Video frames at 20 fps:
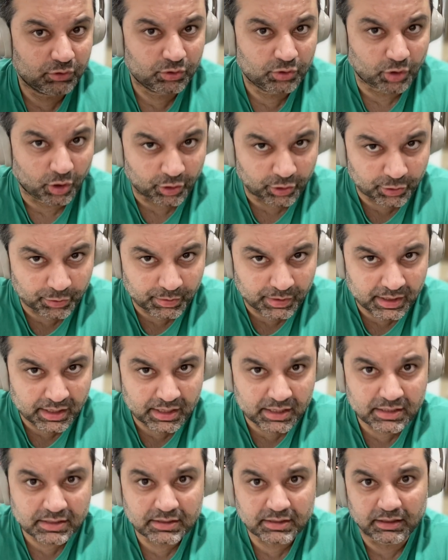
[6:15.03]

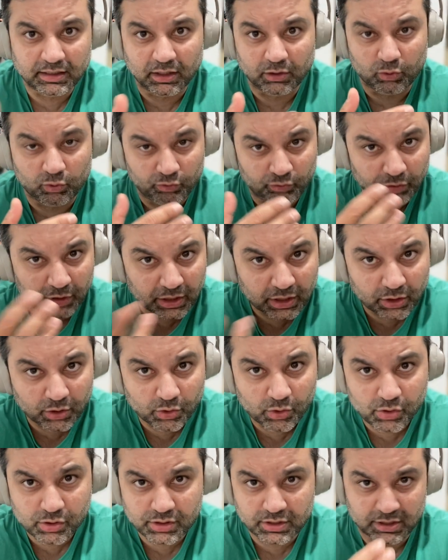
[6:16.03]
documents, then
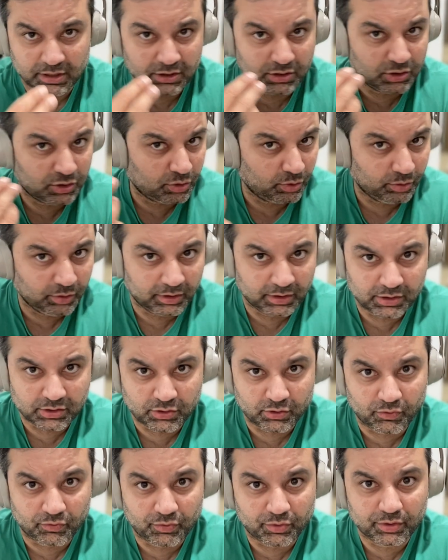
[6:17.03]
videos, and so on and
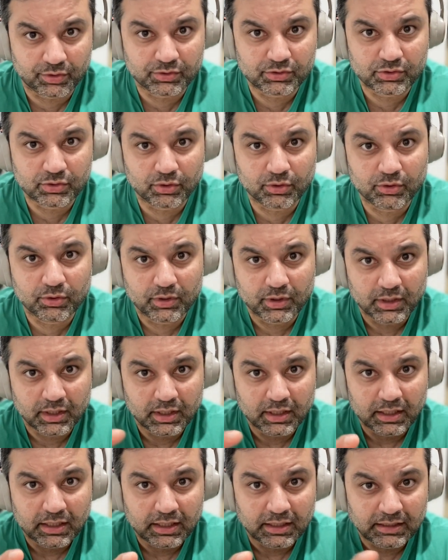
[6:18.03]
so forth. So
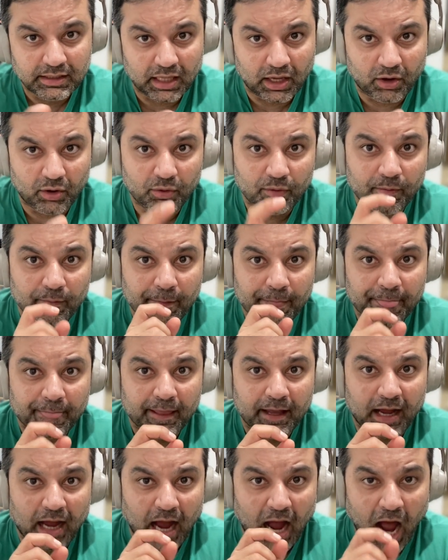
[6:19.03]
now,
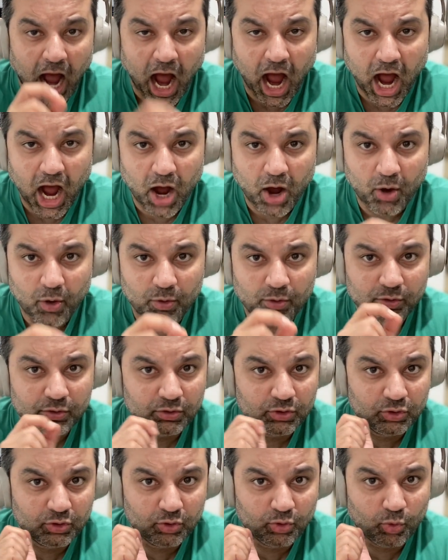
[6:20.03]
how
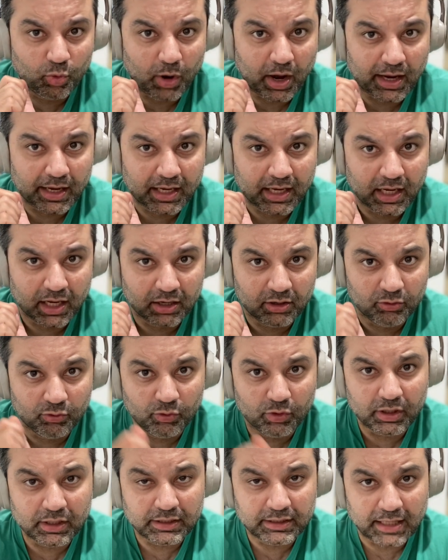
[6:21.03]
do I
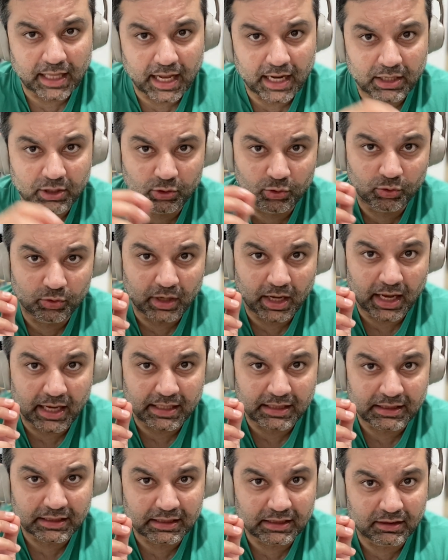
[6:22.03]
convert that to
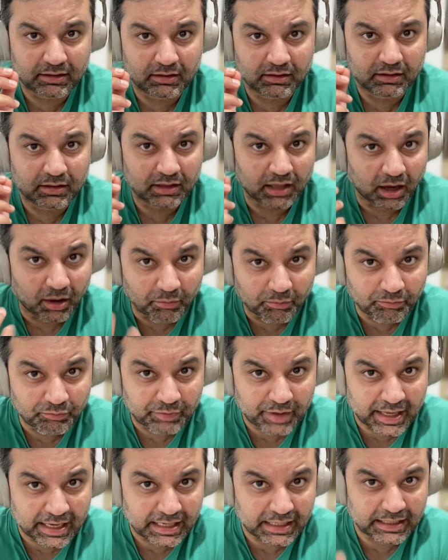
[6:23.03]
a
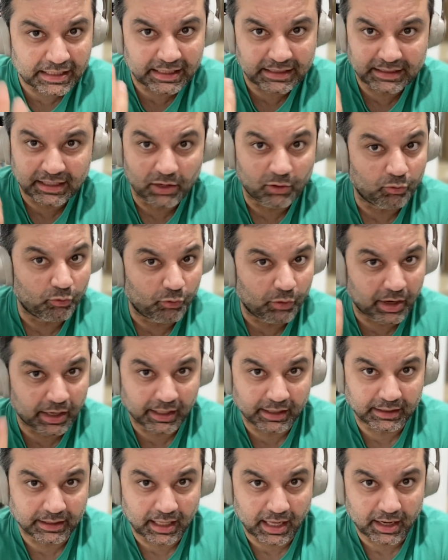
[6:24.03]
thumbnail and then
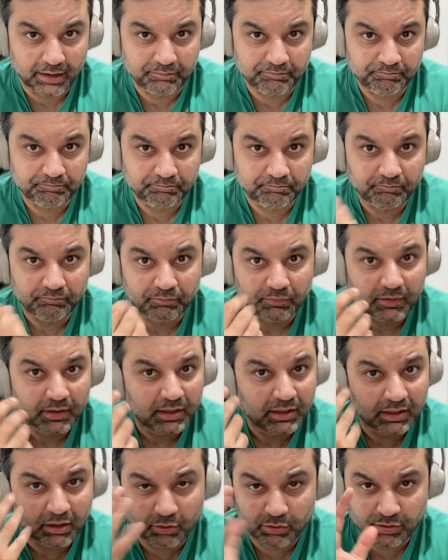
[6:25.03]
render that?
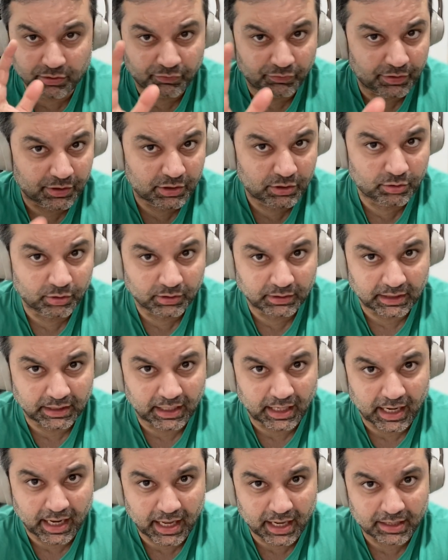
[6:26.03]
That was the first thought that
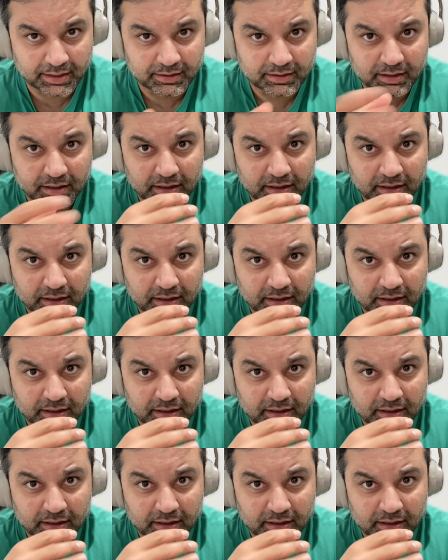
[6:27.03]
I had.